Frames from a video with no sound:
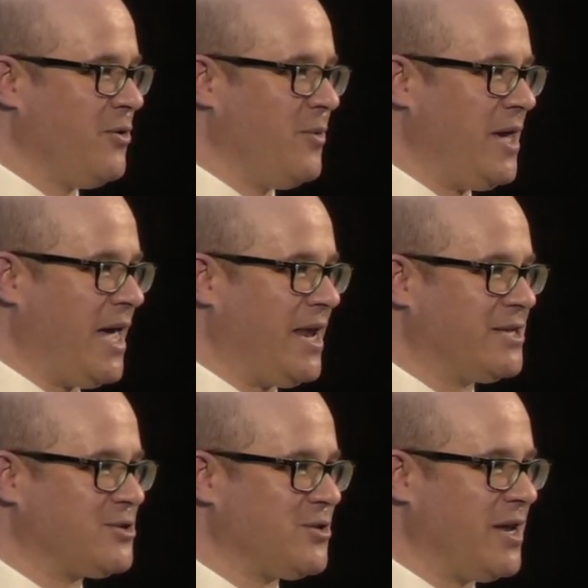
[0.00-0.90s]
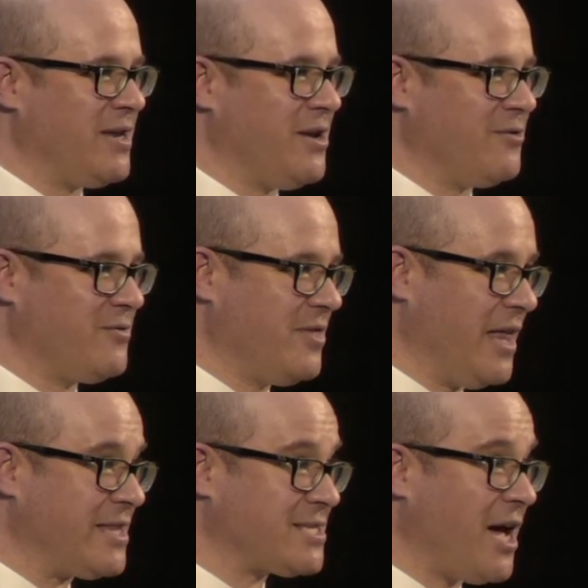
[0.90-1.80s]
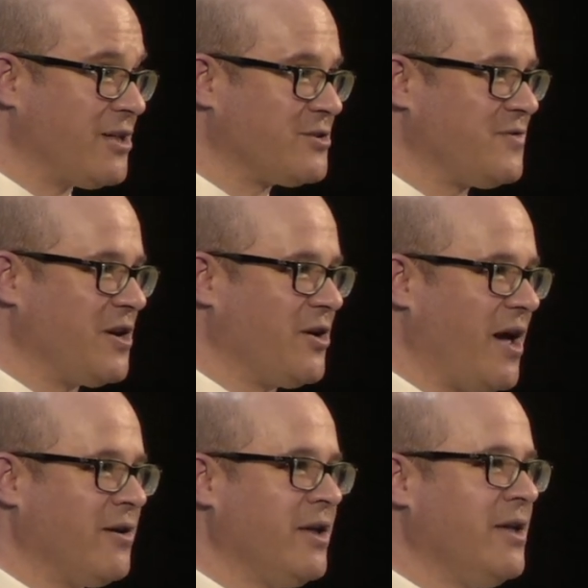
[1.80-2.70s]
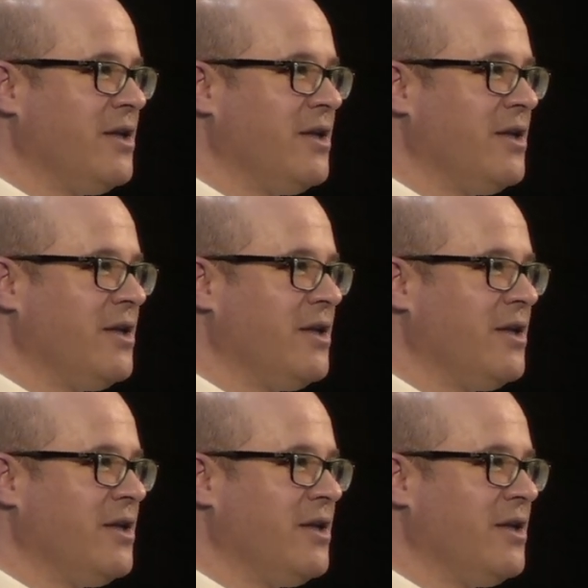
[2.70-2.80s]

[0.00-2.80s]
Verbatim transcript: We can't answer it, let the scholars figure it out.